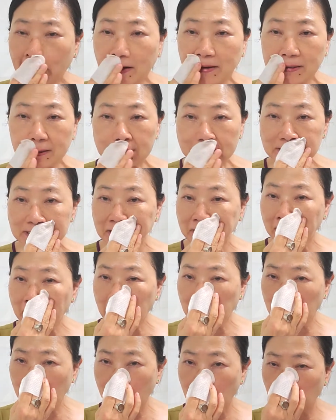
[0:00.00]
This can
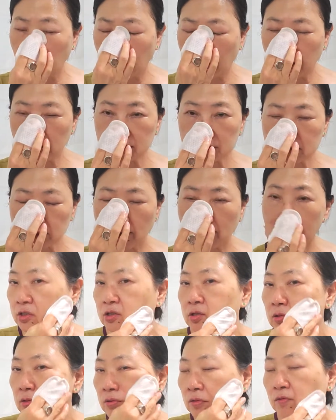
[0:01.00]
help us
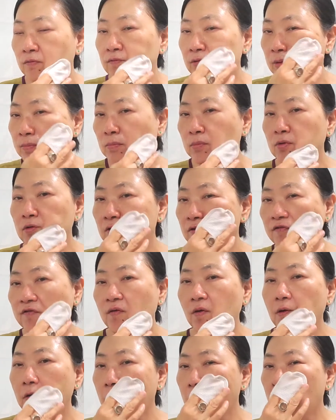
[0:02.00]
to remove
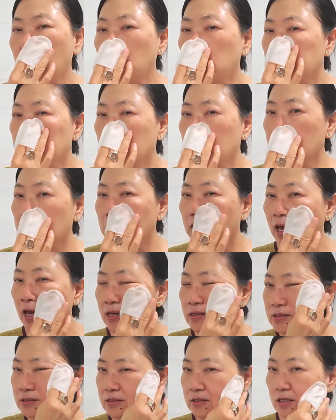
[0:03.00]
all the dead
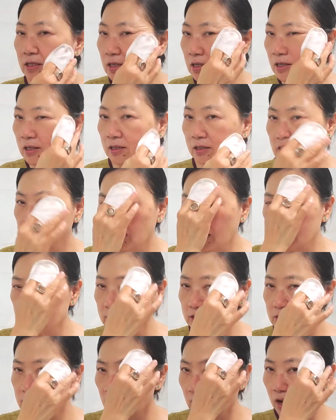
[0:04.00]
skin, dead
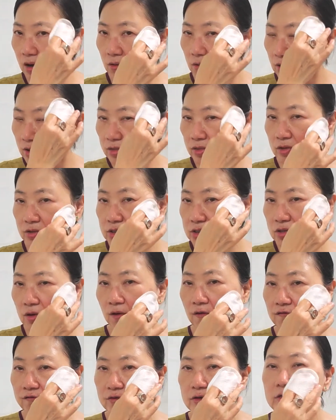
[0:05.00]
cell in the
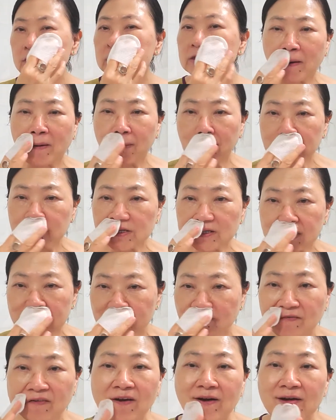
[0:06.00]
surface, which is
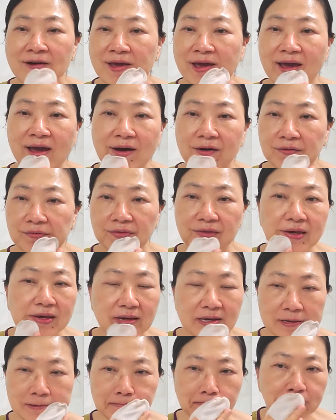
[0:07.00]
very healthy
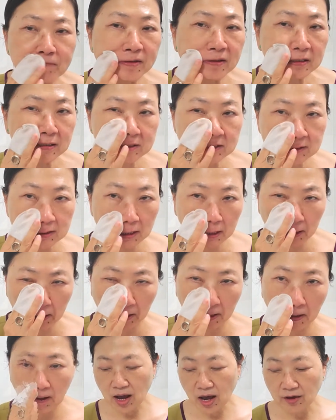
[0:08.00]
to the skin.
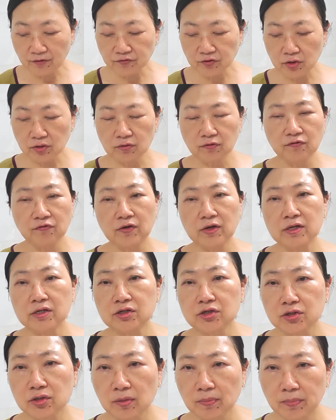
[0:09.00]
After you
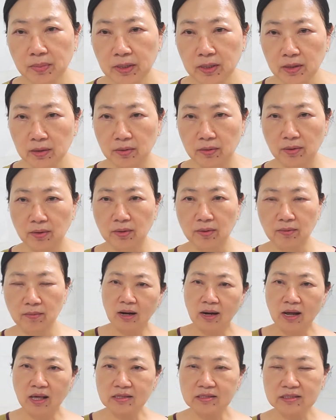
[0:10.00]
finish the peel,
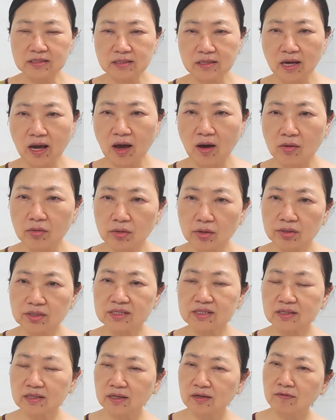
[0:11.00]
let's see how your
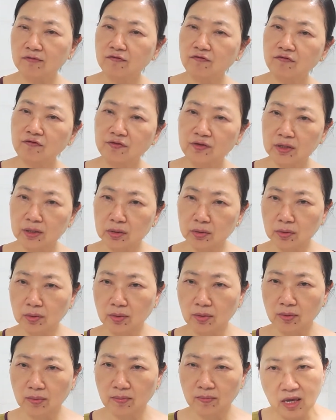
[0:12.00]
skin
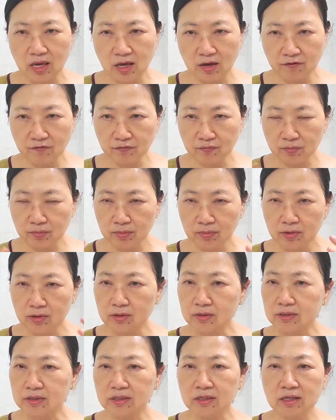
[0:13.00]
feel. If your
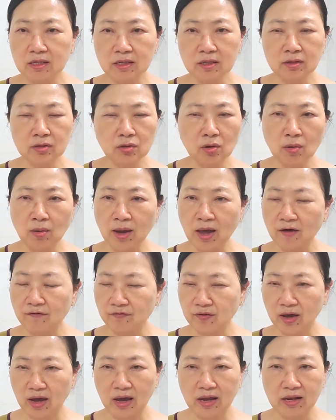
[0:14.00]
skin don't
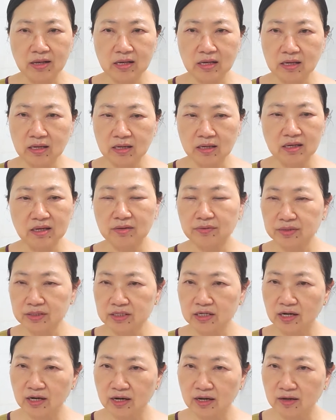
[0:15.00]
have any
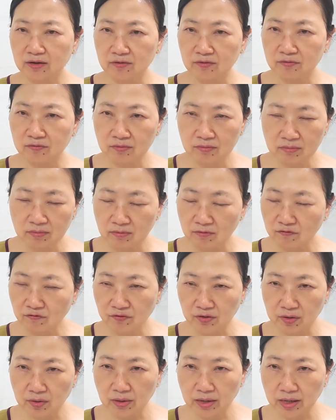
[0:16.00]
irritating
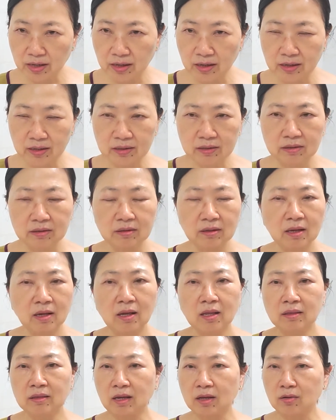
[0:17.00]
feeling,
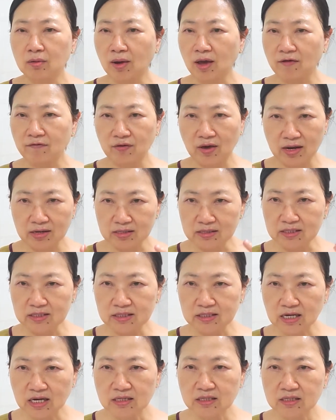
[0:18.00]
they don't have any
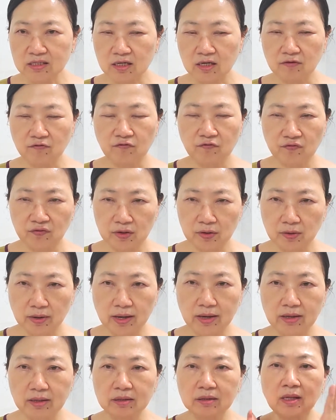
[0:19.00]
sensitive
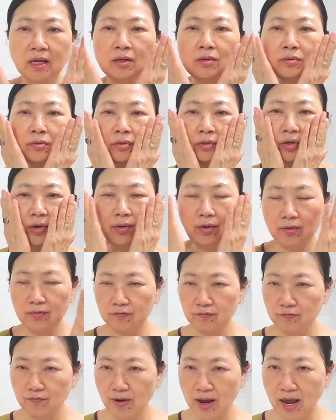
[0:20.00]
feeling, they don't turn
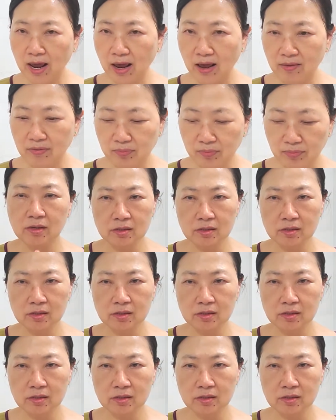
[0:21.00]
red.